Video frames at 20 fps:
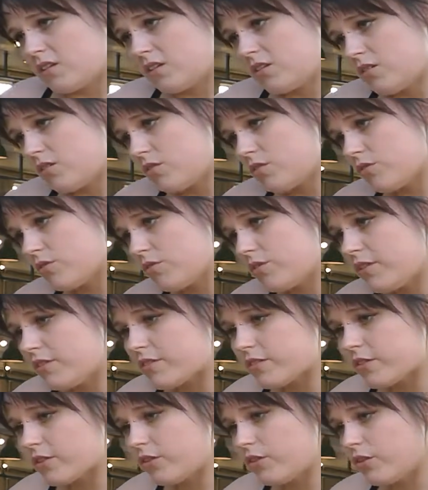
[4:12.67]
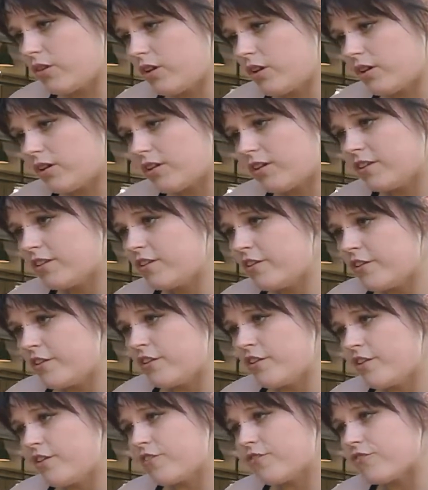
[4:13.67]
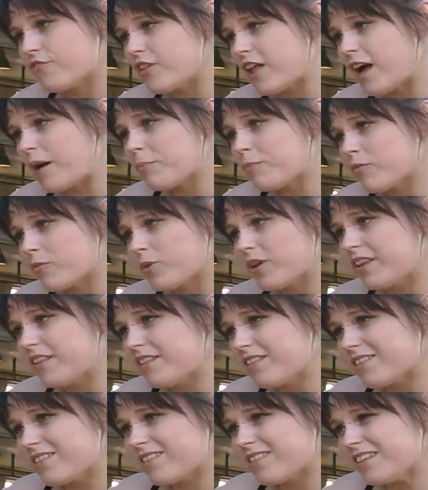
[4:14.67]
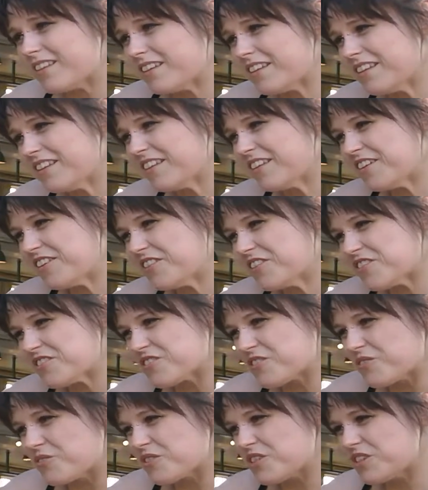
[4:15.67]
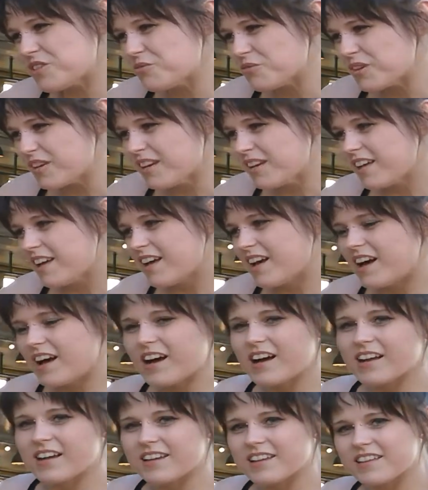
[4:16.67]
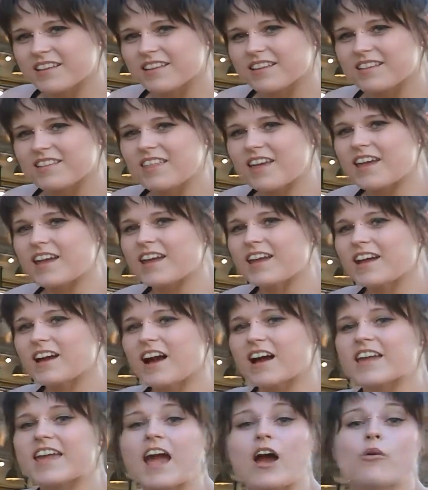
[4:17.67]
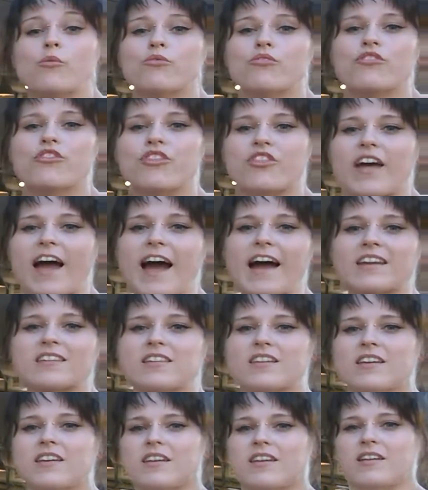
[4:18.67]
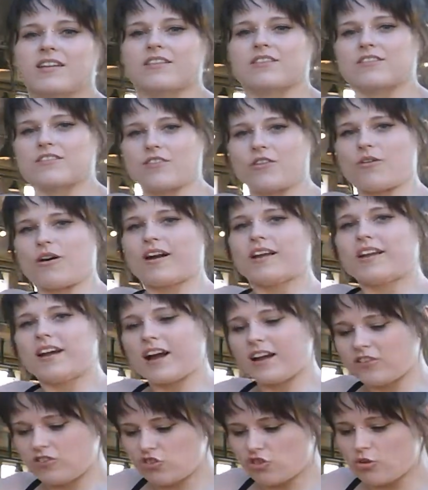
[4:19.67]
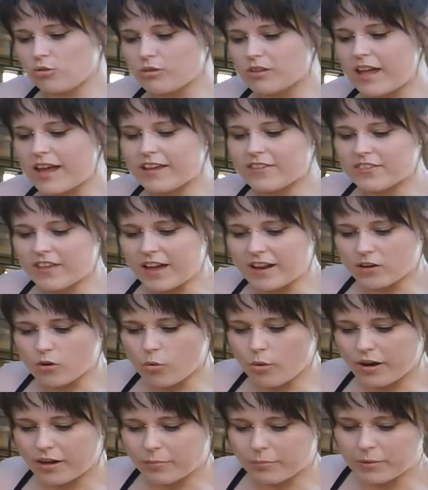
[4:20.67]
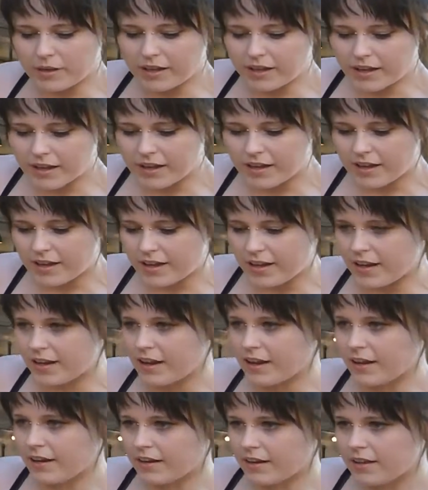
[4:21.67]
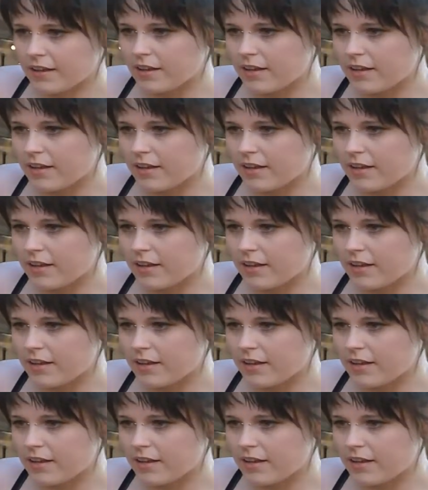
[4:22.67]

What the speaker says: Oh, these little flaps, they're so cute. They account for that. So I do like that quite a bit, and